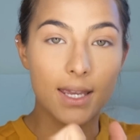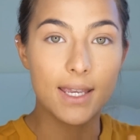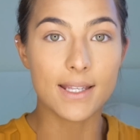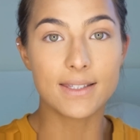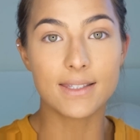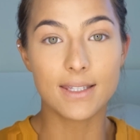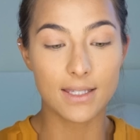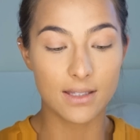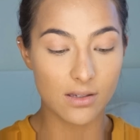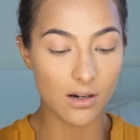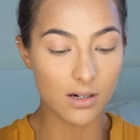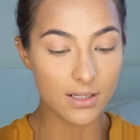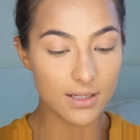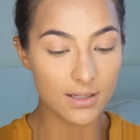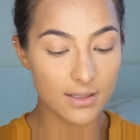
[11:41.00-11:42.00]
It's the
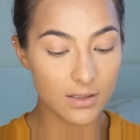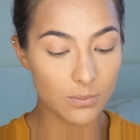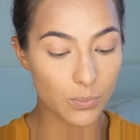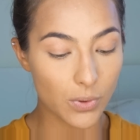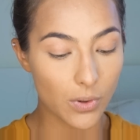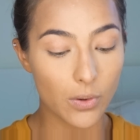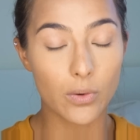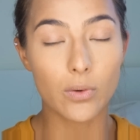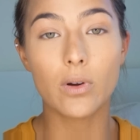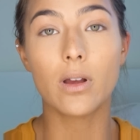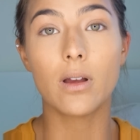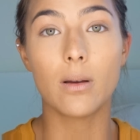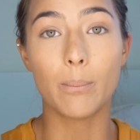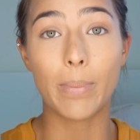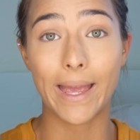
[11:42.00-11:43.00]
Tarteist Pro
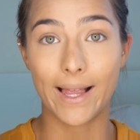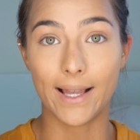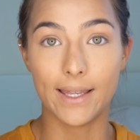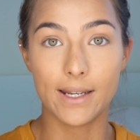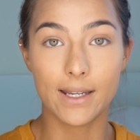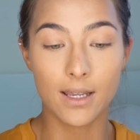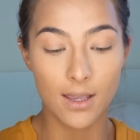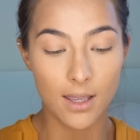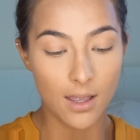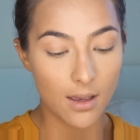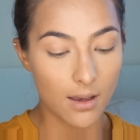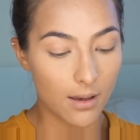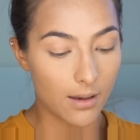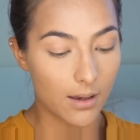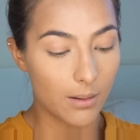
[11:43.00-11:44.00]
palette.
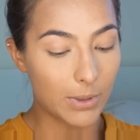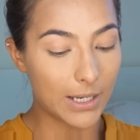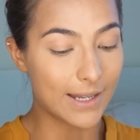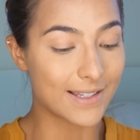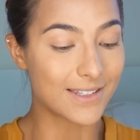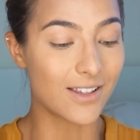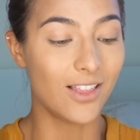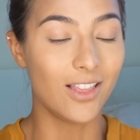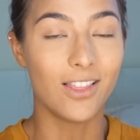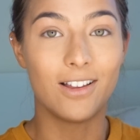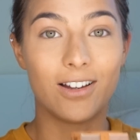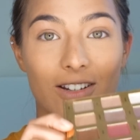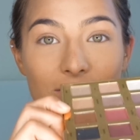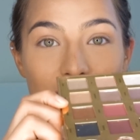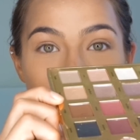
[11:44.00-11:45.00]
It has a lot of